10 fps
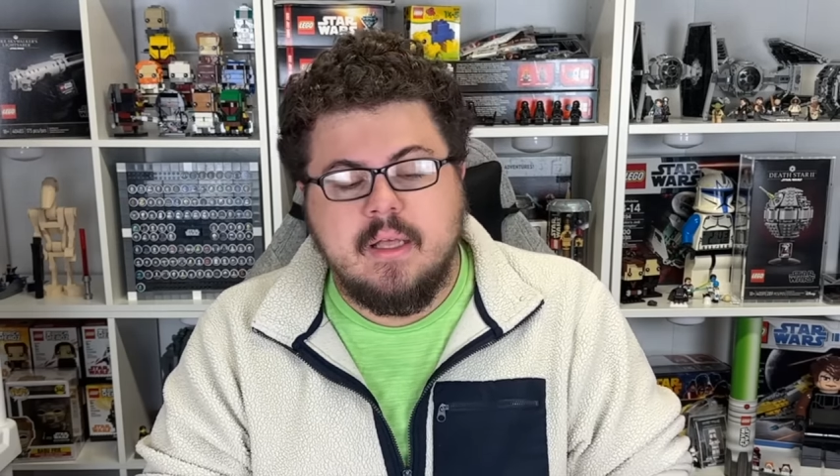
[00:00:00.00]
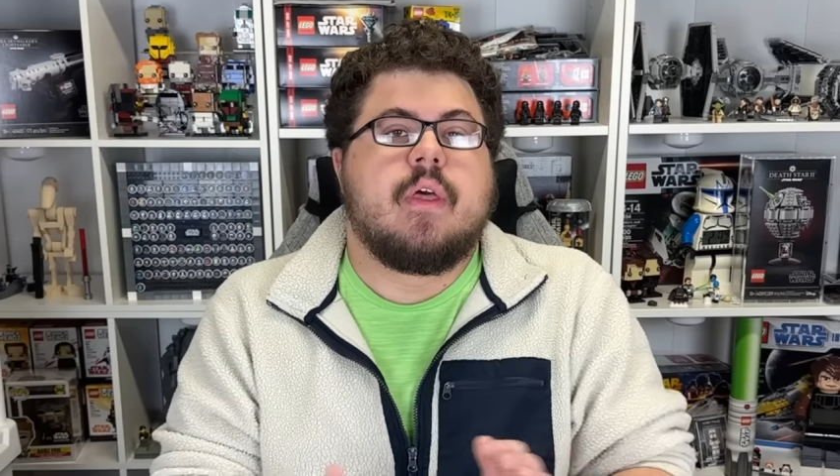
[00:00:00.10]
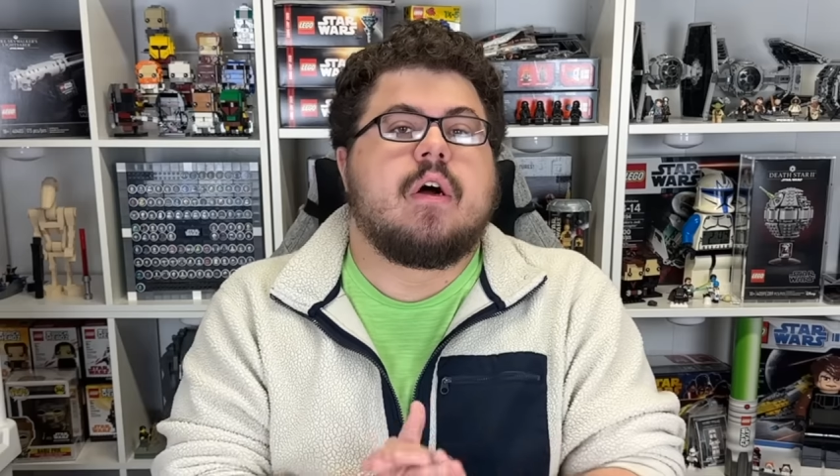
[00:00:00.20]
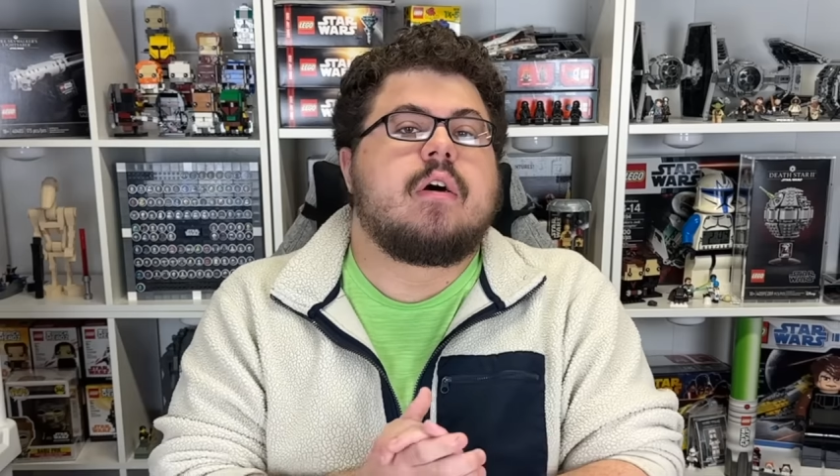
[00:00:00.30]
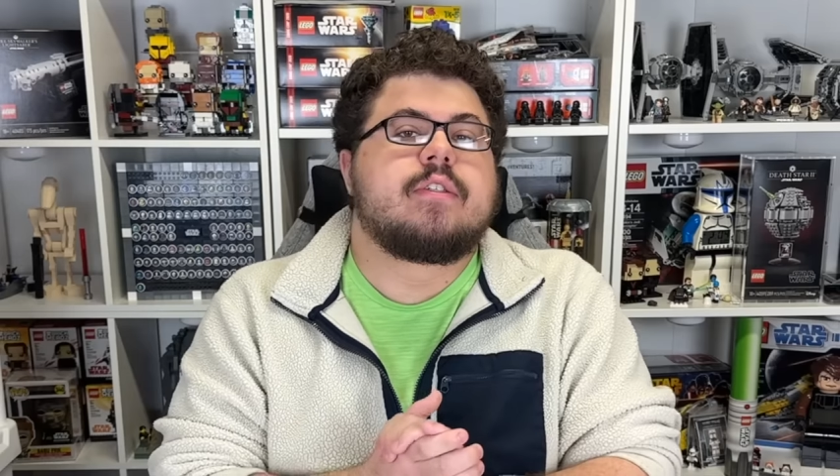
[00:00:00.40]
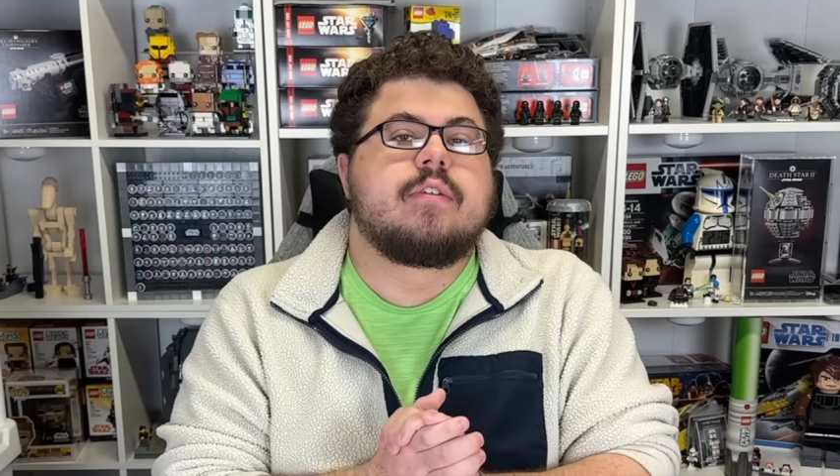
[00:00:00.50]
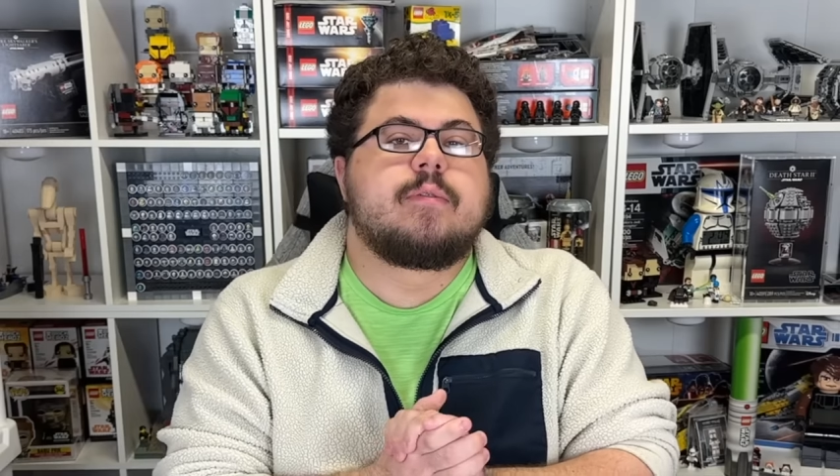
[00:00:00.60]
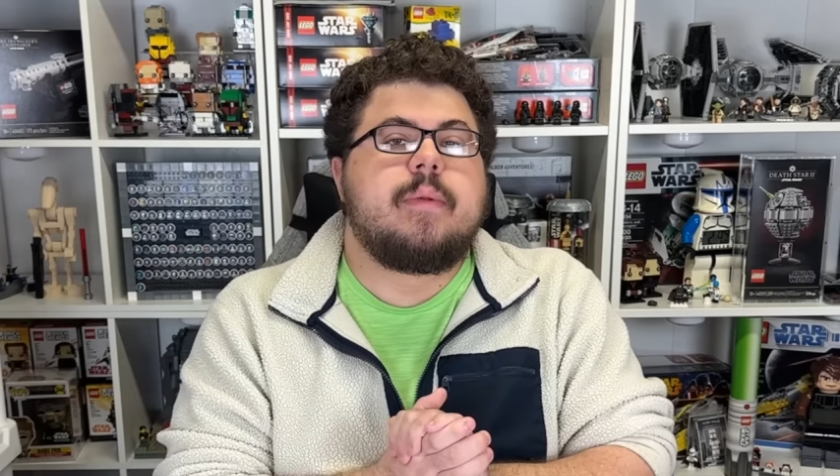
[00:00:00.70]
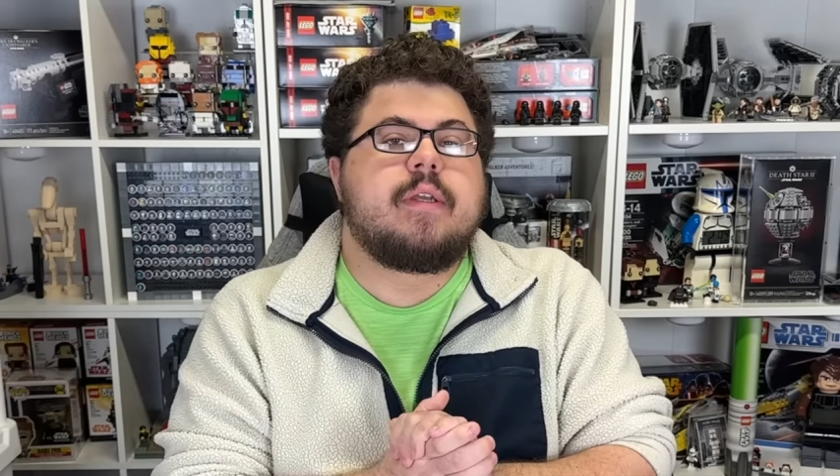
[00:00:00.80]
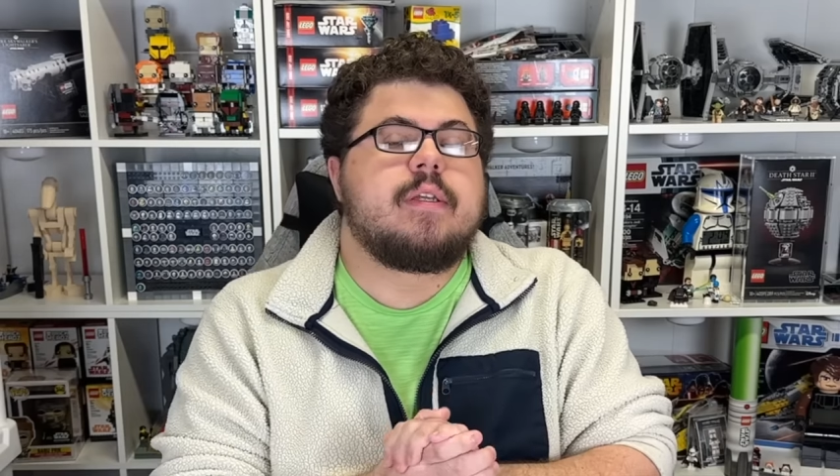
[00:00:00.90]
Then also,
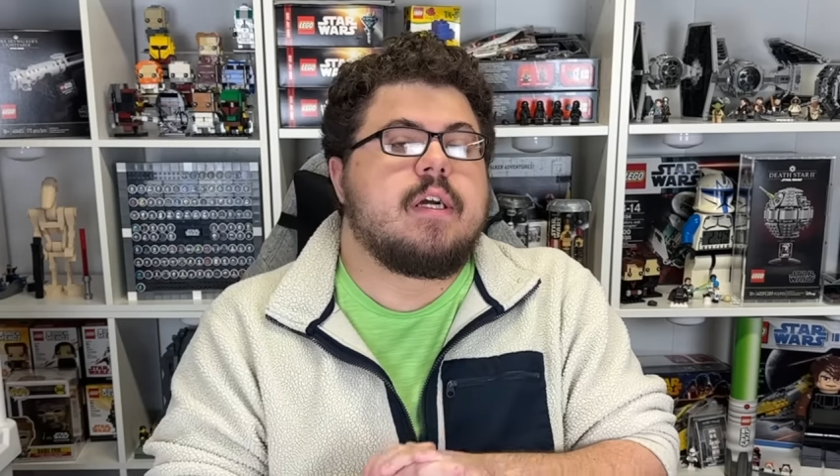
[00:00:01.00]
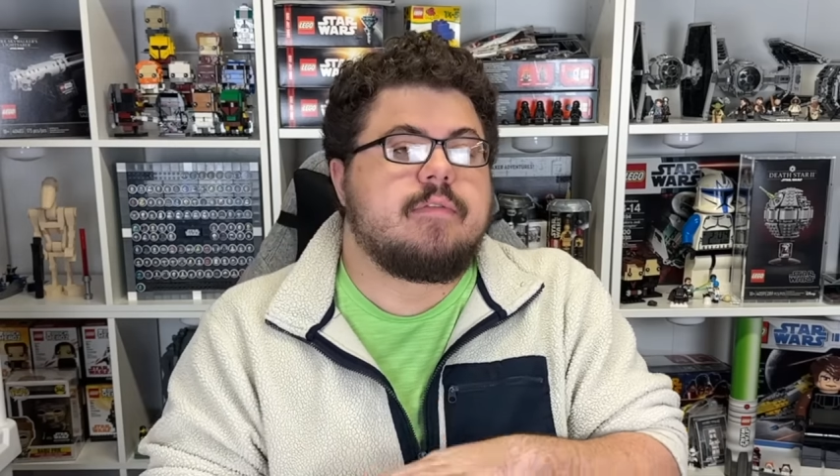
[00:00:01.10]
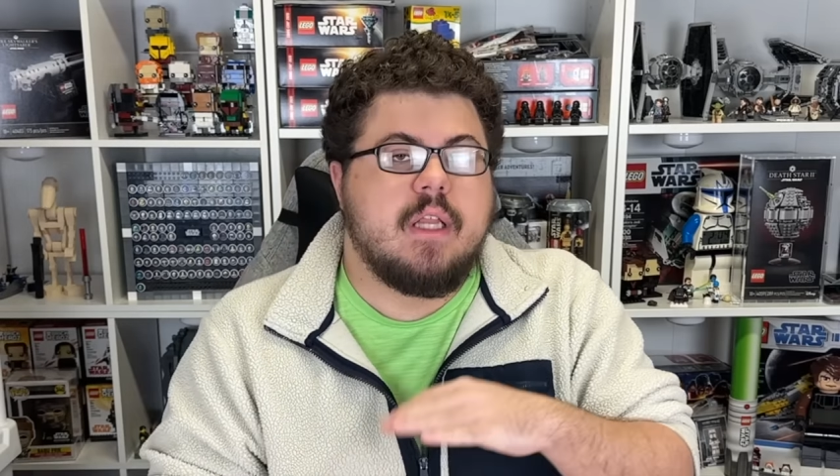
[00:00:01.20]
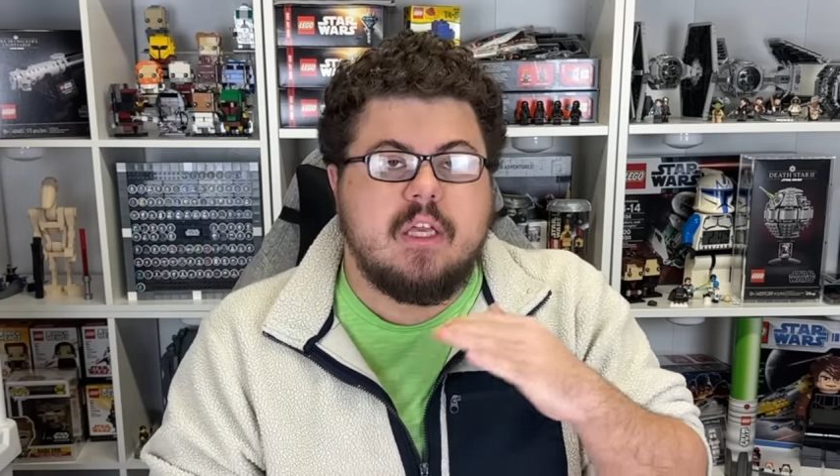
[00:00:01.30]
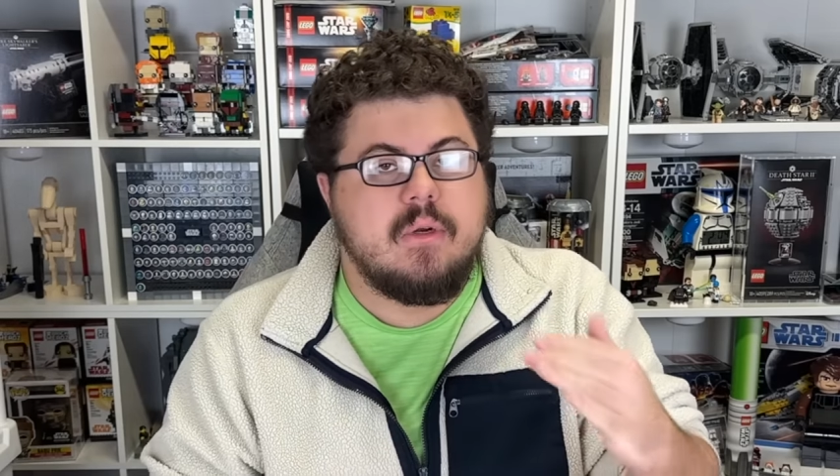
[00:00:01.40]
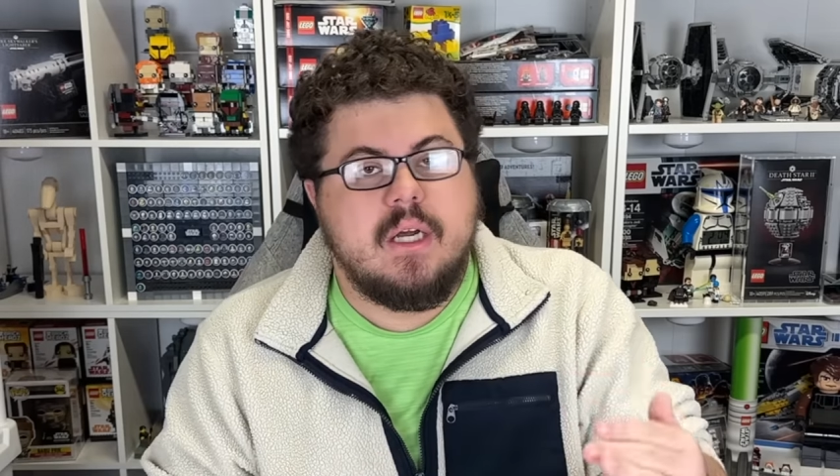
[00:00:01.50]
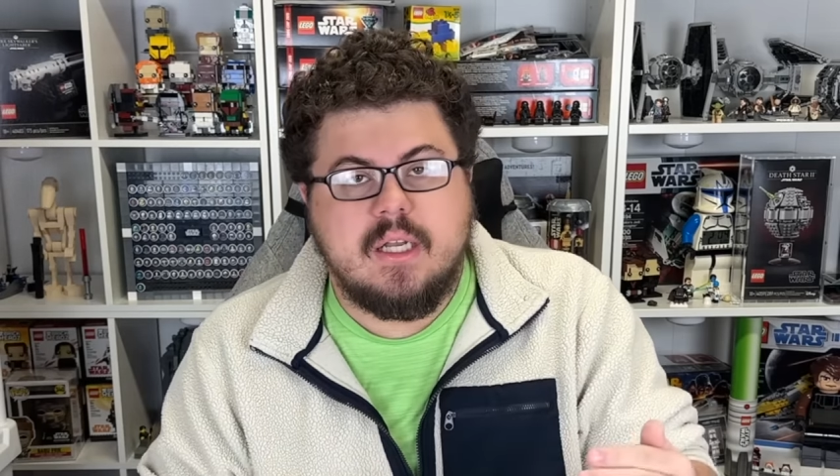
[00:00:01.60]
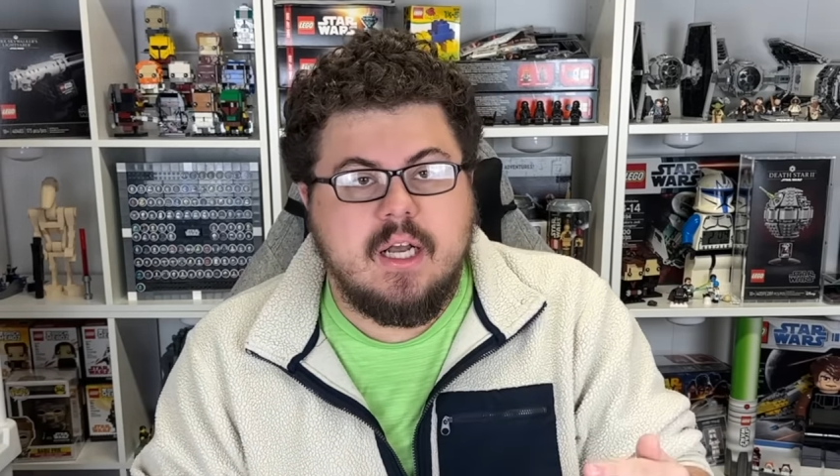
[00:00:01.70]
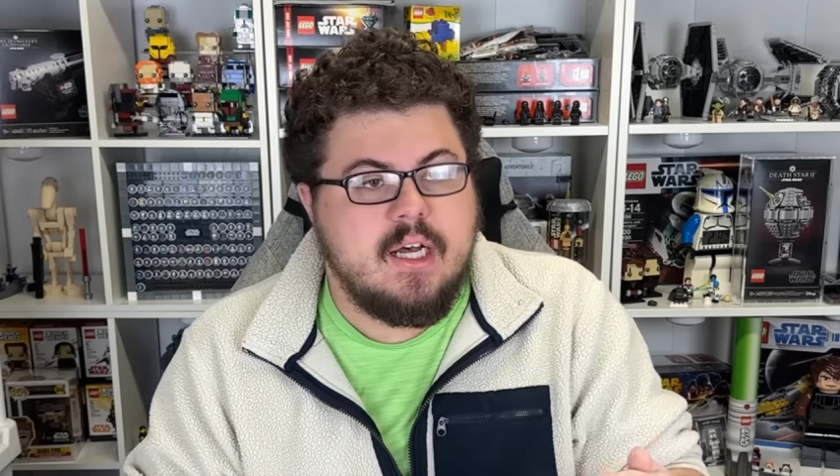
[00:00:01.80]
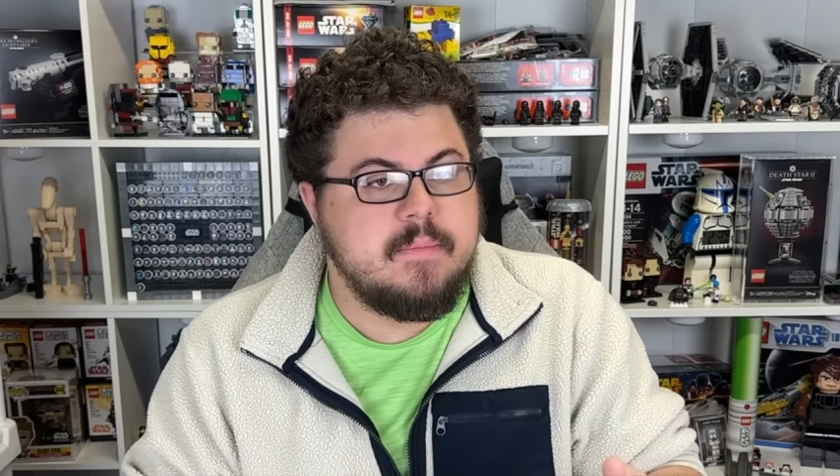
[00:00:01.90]
speaking of
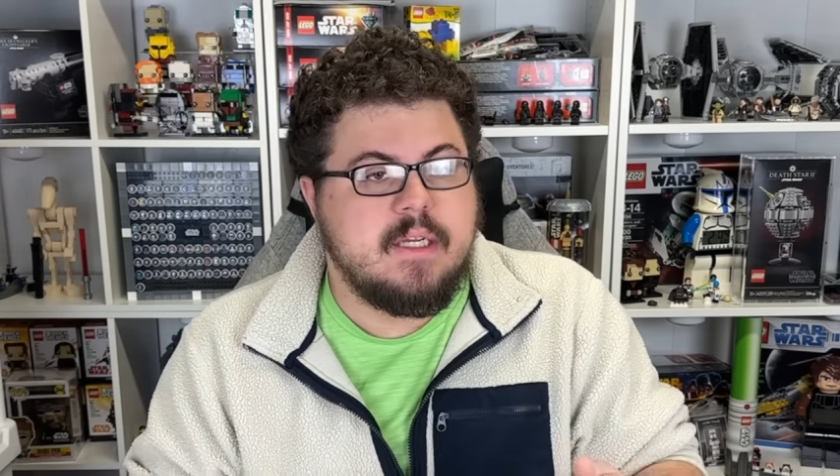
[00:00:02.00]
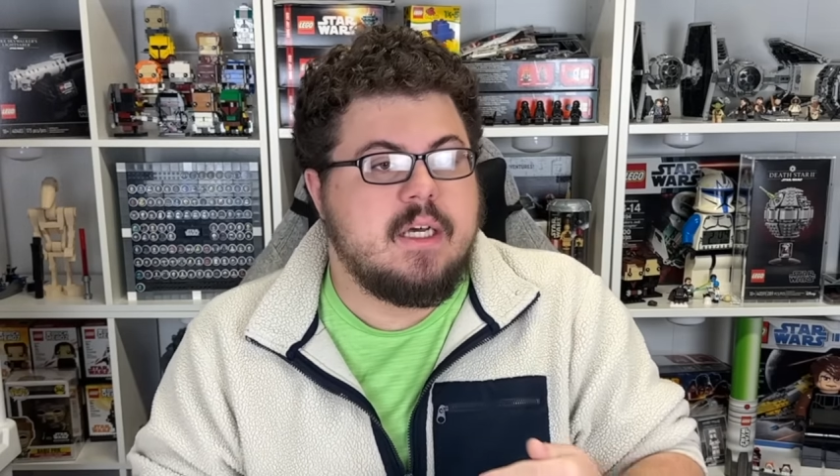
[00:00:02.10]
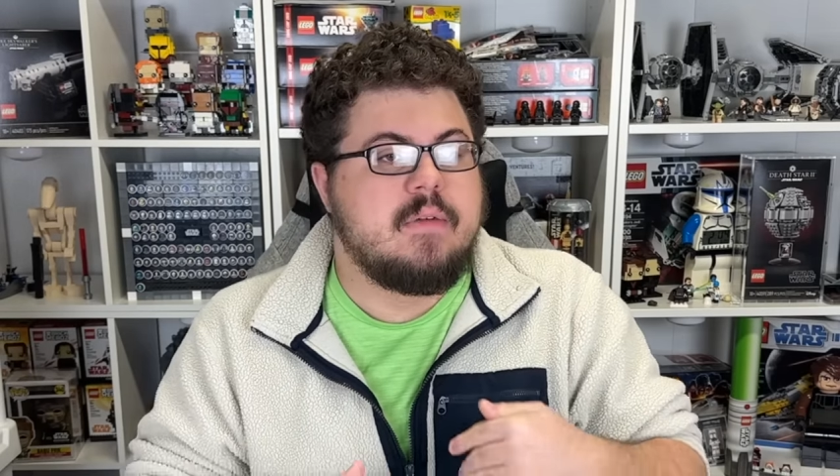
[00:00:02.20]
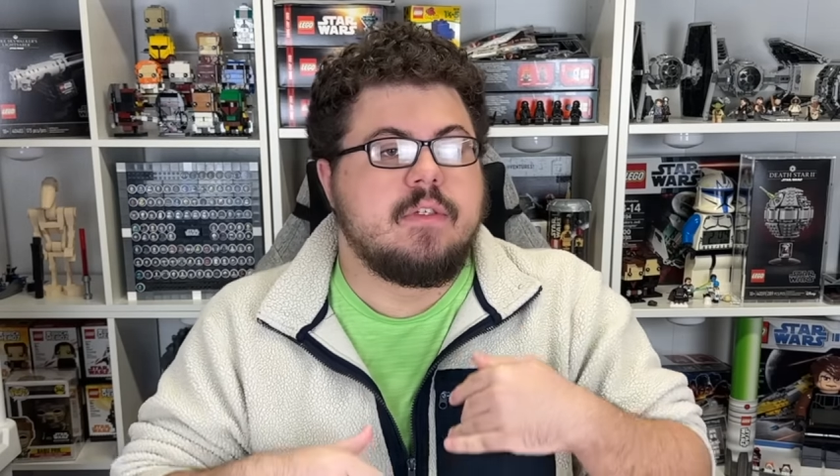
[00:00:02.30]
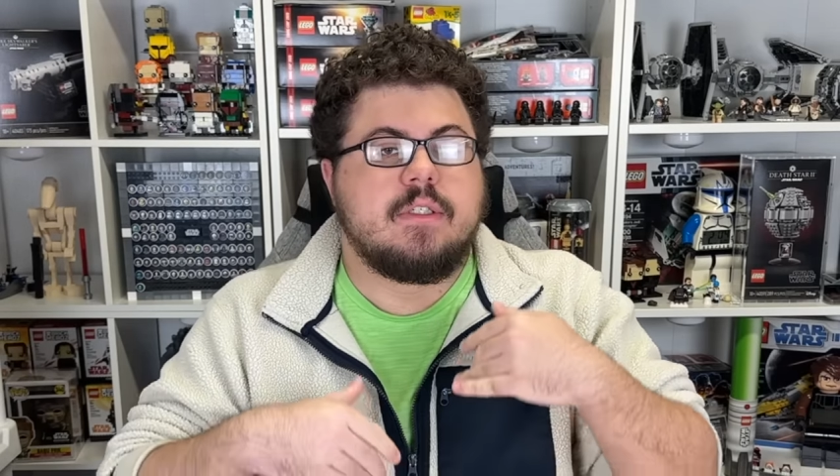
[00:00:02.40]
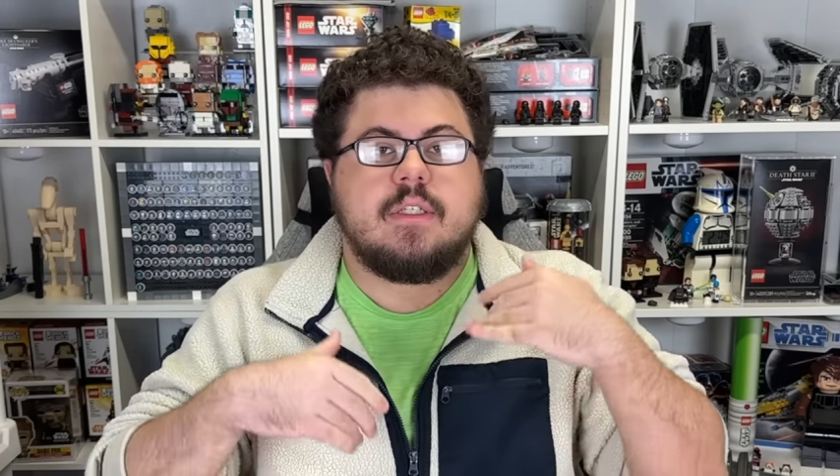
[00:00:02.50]
Lego.com and kind of just,